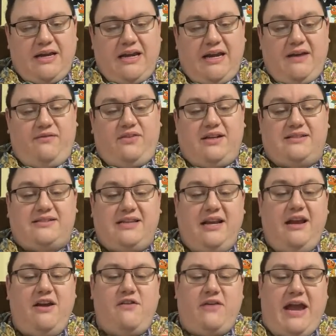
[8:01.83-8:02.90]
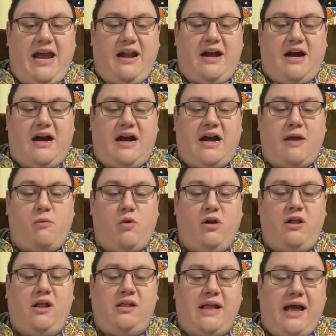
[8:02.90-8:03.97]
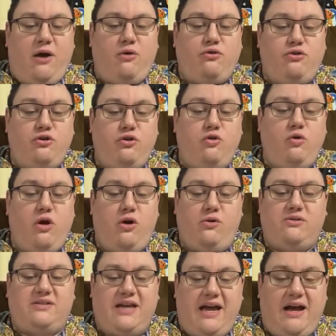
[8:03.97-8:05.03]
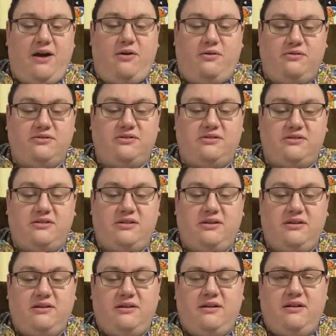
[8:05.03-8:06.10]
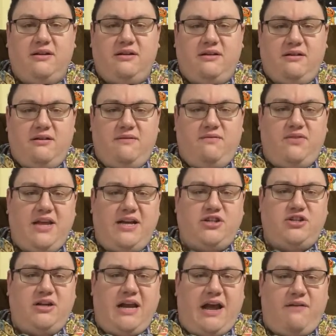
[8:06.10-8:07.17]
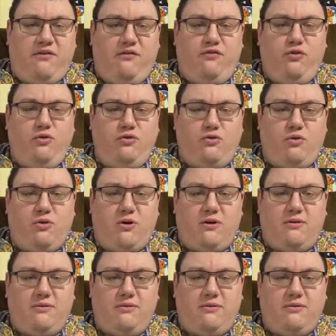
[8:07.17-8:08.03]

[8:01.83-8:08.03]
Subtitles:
if the city of Anaheim will allow new hotels, they should have a food court.